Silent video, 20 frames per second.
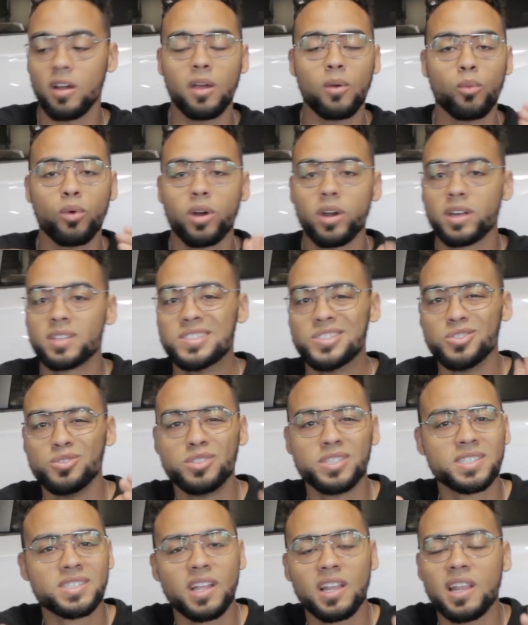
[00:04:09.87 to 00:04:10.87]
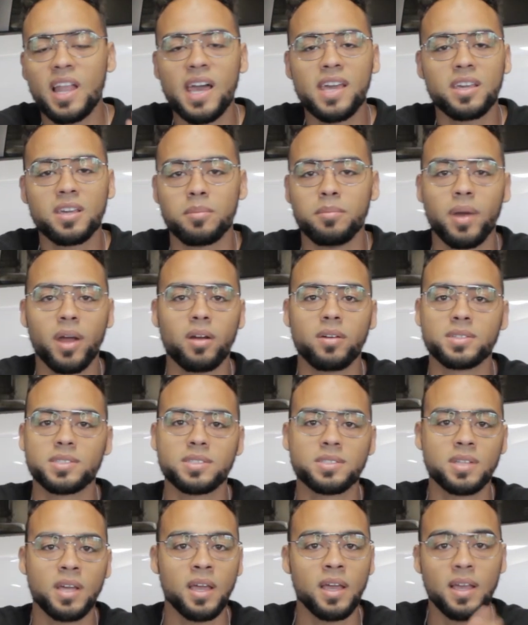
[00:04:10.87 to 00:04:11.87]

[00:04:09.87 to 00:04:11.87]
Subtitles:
and we're going to do just a light comparison.